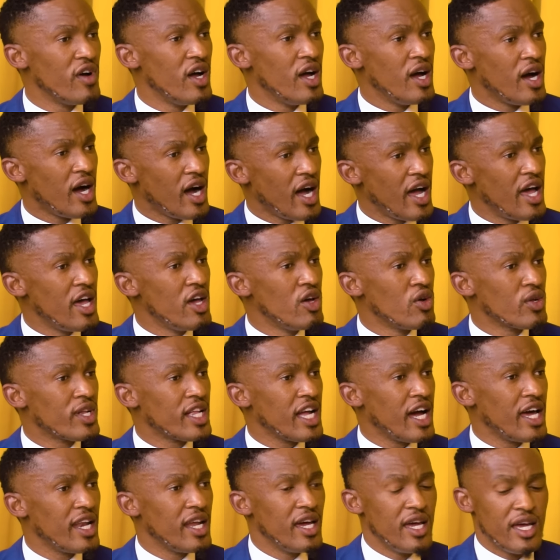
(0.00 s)

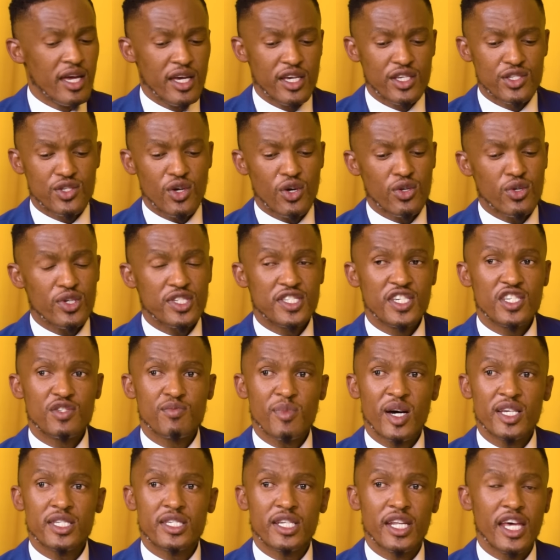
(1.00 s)
Ayosal. Isonto 6
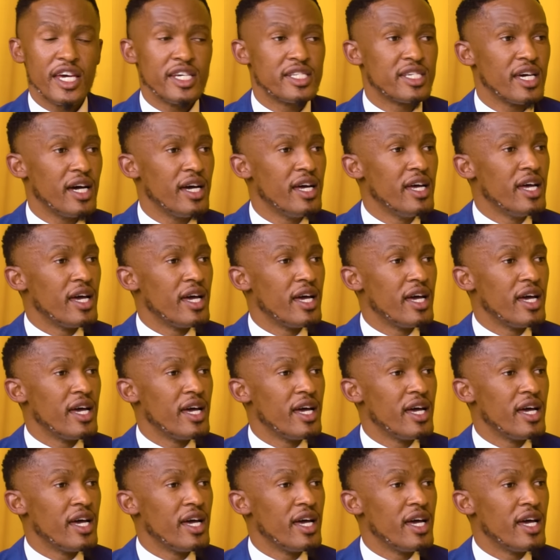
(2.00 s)
months later,